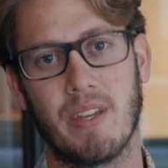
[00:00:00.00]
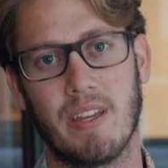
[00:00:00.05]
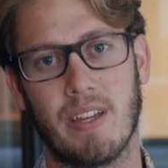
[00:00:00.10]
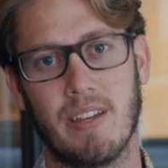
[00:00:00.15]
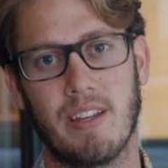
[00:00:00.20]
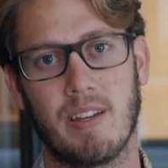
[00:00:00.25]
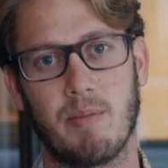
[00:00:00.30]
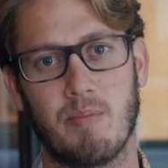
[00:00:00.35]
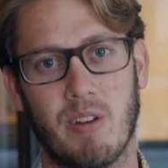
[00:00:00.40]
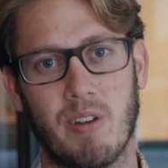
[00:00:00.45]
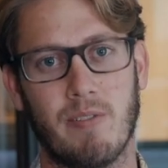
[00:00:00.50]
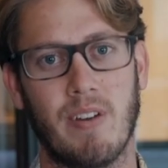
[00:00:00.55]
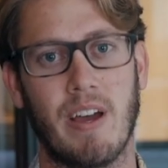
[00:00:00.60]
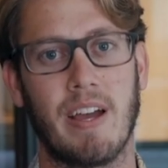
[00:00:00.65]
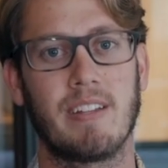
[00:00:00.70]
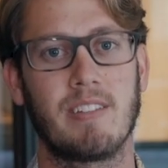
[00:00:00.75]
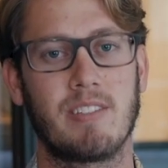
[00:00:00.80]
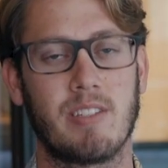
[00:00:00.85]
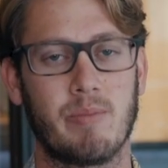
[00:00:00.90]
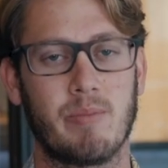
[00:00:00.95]
in and
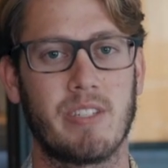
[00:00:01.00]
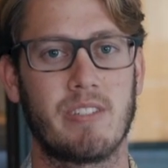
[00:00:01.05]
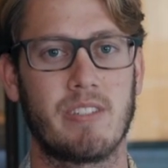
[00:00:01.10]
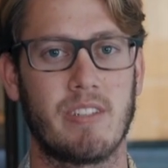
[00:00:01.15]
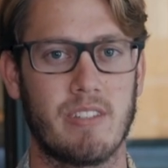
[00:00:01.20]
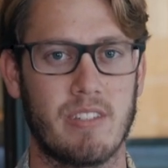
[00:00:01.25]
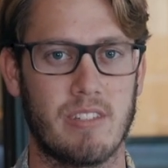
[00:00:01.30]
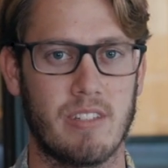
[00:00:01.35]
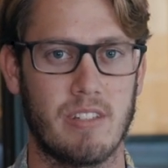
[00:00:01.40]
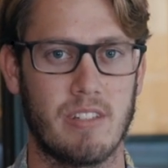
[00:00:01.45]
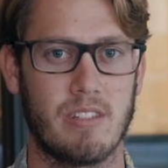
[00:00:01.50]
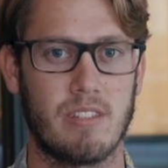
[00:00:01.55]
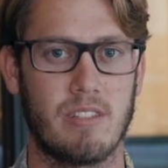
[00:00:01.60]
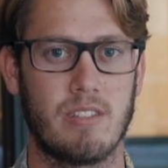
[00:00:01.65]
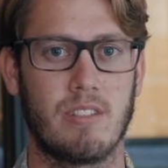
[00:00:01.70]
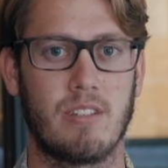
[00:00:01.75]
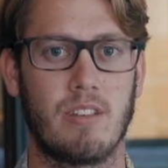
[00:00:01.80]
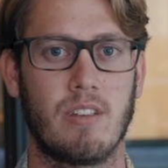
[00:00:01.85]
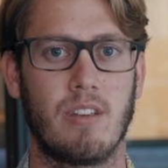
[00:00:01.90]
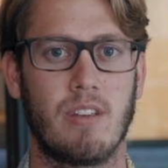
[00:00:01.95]
provide some
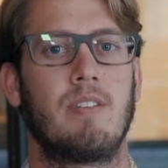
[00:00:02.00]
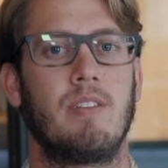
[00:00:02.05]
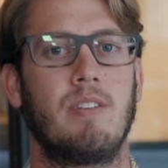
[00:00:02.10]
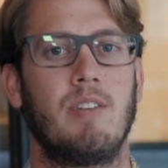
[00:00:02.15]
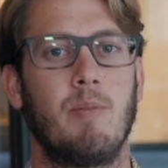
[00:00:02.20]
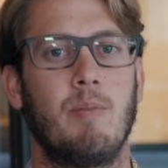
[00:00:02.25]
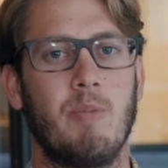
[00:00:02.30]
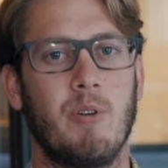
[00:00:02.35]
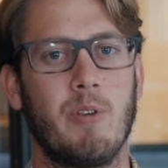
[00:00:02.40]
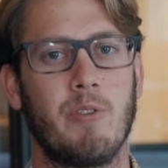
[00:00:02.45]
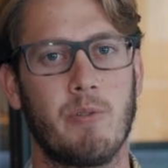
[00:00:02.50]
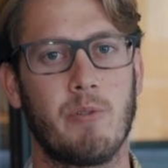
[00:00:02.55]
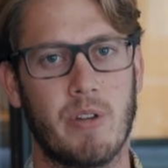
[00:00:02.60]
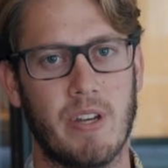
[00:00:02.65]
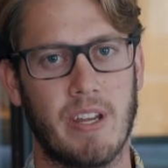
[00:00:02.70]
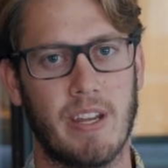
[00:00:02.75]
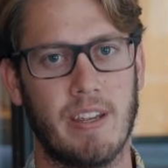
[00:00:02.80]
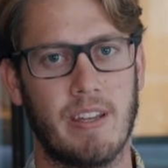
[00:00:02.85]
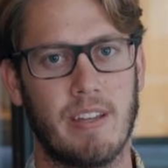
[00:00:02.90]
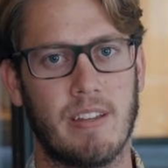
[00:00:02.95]
assistance. Number
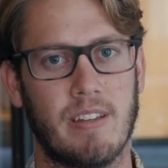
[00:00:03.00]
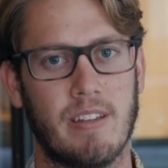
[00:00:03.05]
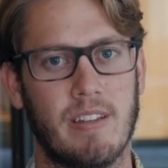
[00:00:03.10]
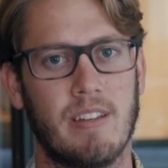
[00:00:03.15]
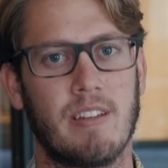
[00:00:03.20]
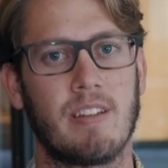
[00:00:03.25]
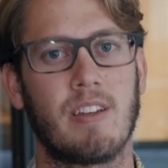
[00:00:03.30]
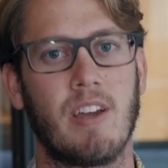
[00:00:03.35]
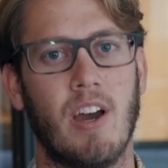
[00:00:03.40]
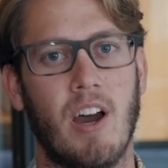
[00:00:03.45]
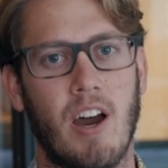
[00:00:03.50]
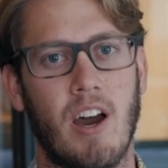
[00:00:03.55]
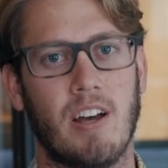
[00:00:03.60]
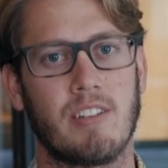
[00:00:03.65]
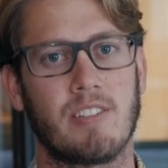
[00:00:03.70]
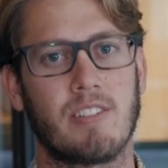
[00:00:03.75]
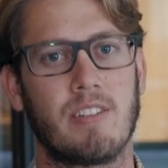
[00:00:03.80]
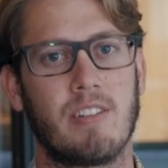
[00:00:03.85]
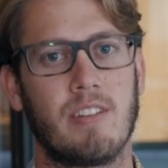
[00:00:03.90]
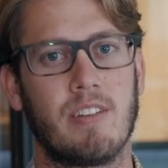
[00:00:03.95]
three,
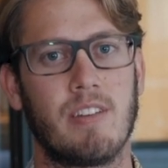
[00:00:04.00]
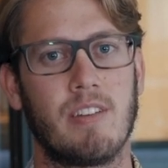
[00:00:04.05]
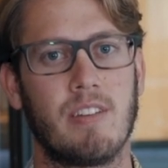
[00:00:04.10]
cost.